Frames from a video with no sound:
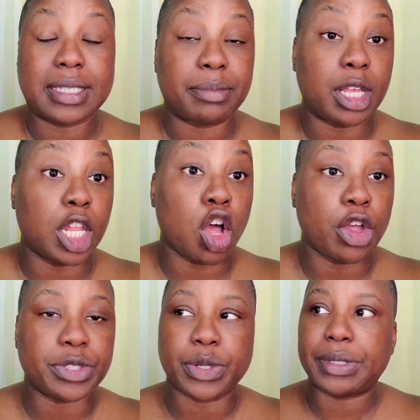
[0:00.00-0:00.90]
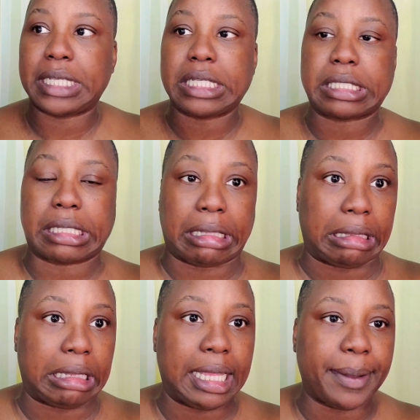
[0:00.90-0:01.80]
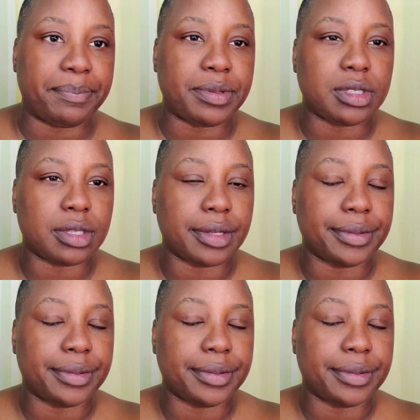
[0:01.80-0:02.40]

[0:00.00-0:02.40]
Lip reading: gloss on these lips.